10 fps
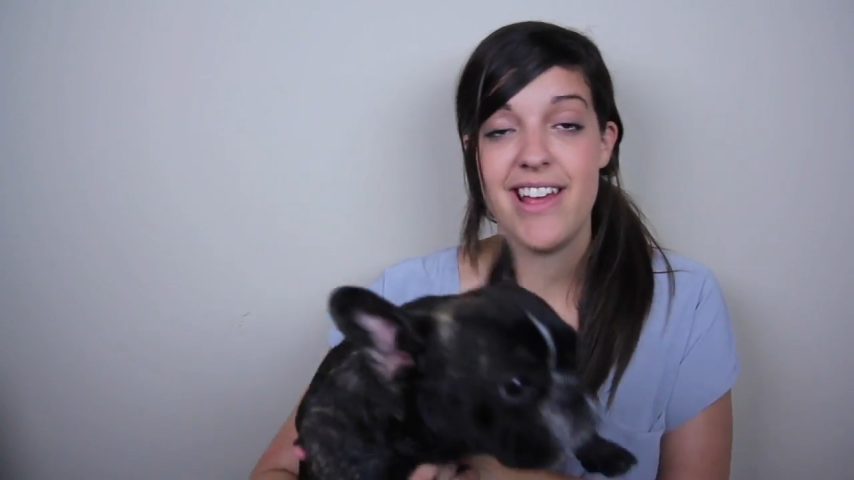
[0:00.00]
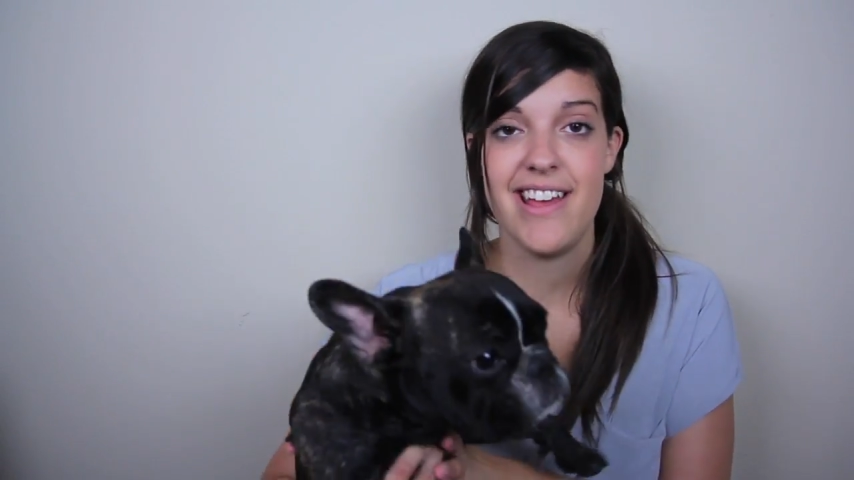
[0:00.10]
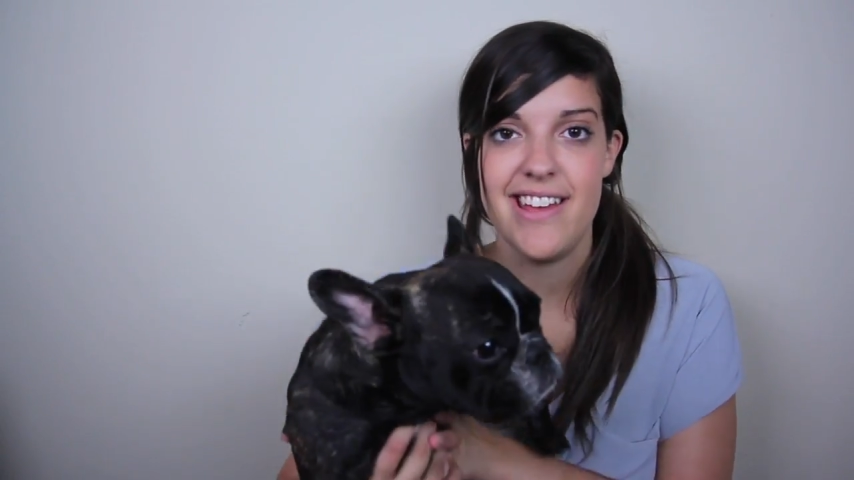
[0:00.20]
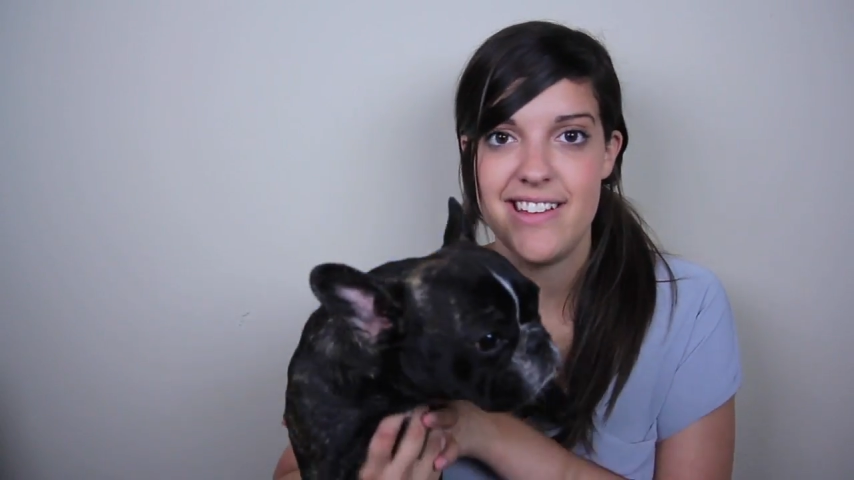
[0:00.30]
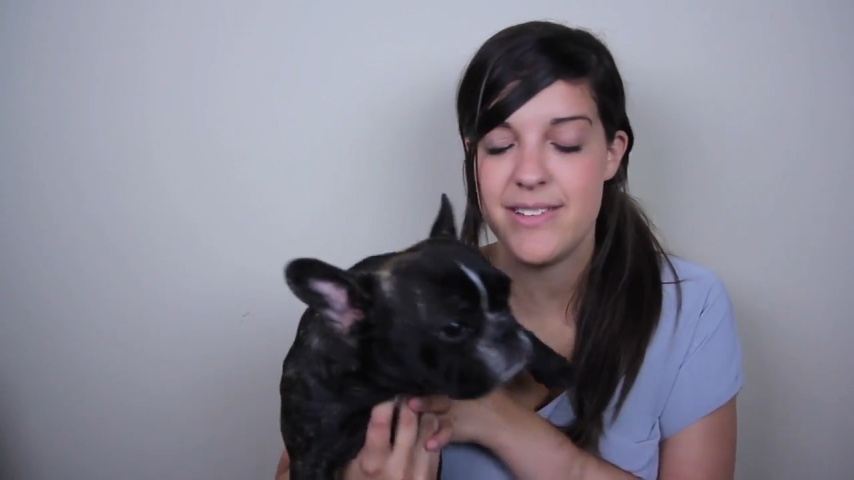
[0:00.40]

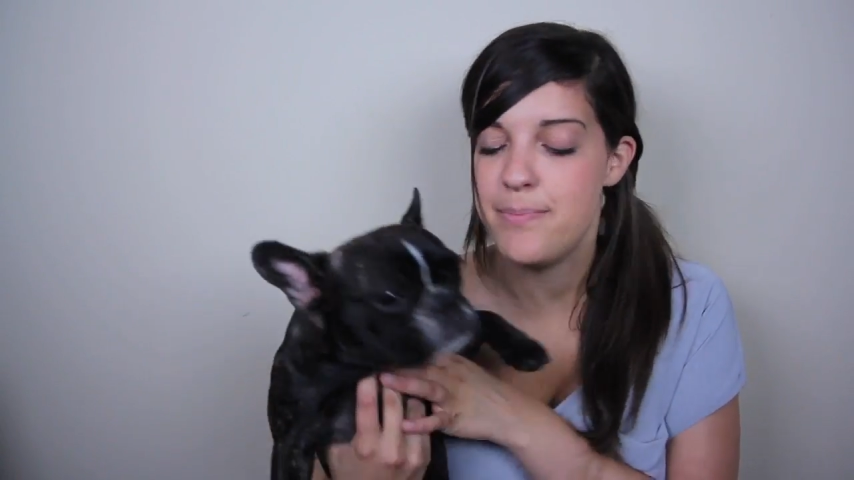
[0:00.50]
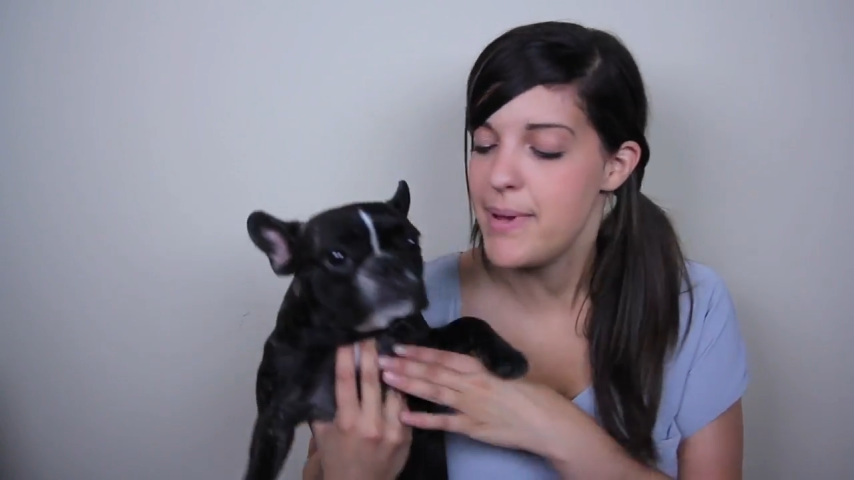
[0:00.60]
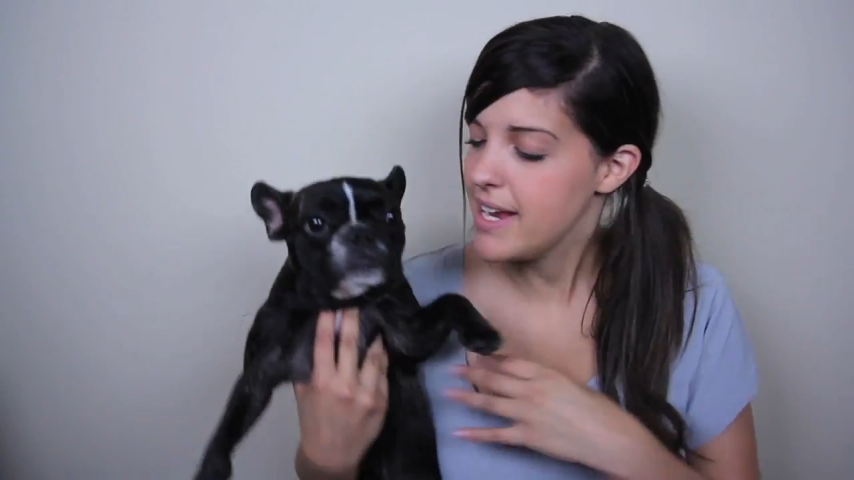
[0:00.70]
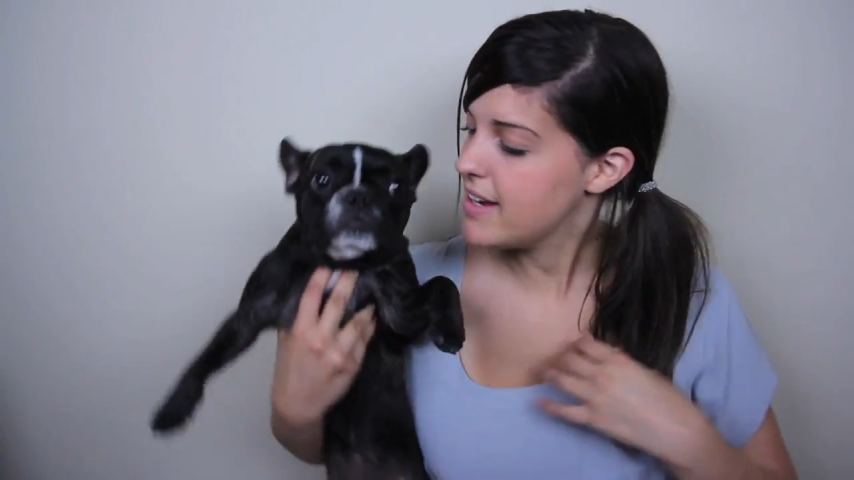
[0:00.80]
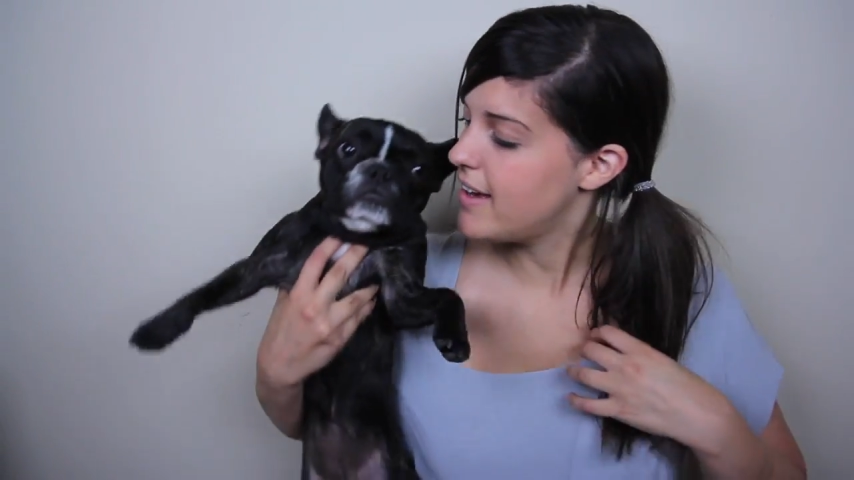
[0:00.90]
and
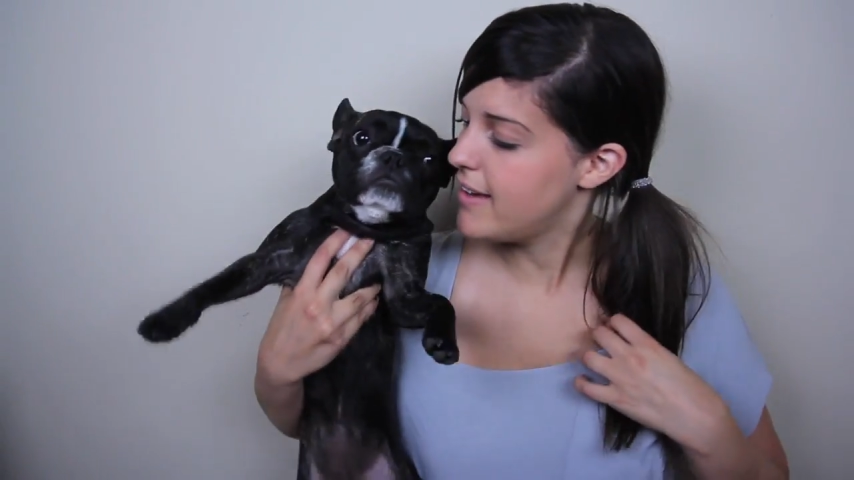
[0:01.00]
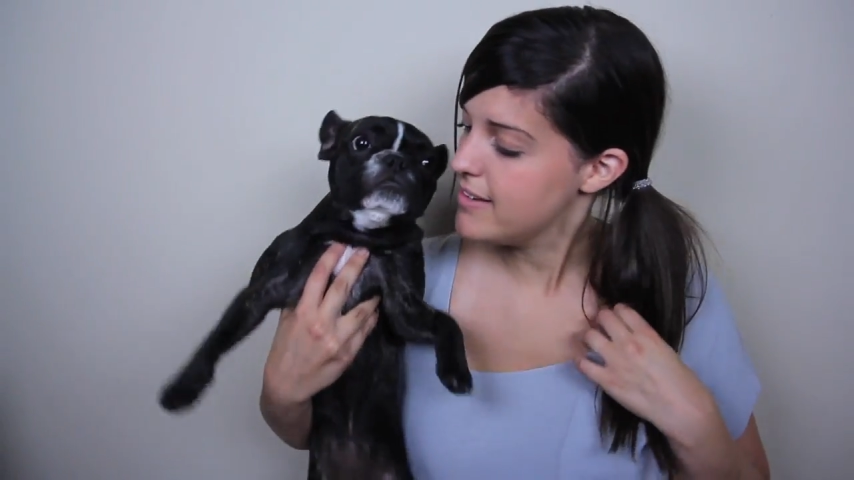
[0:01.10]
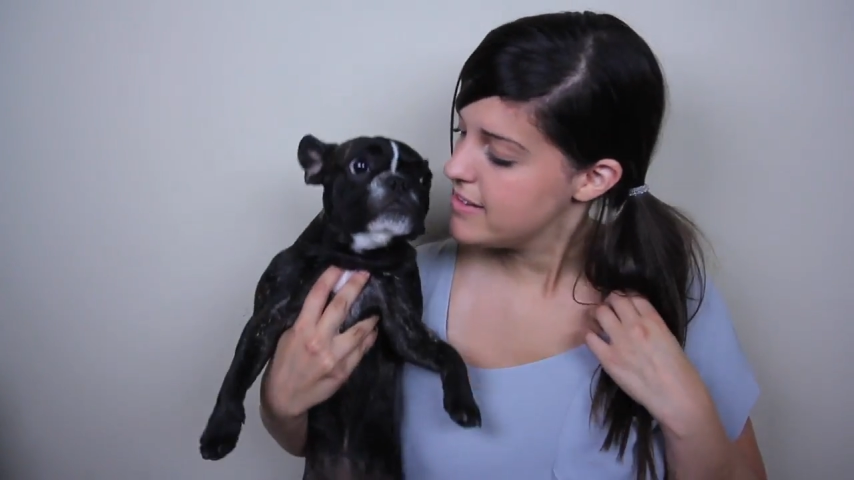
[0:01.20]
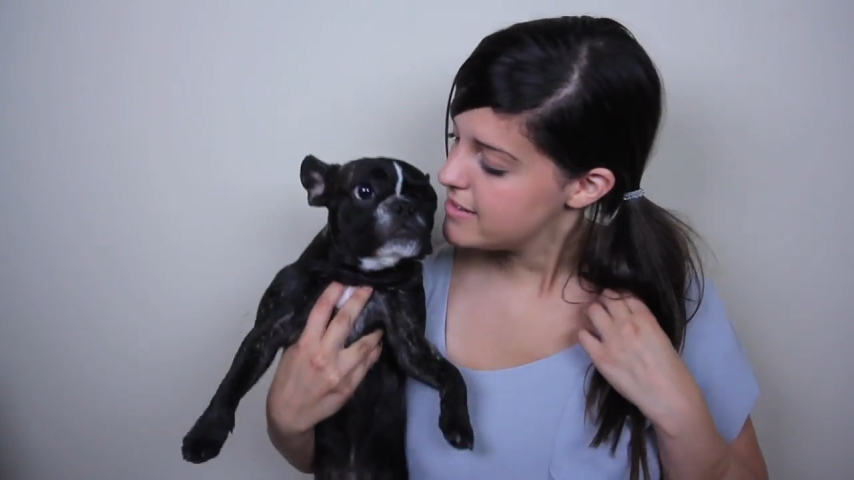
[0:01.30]
Beta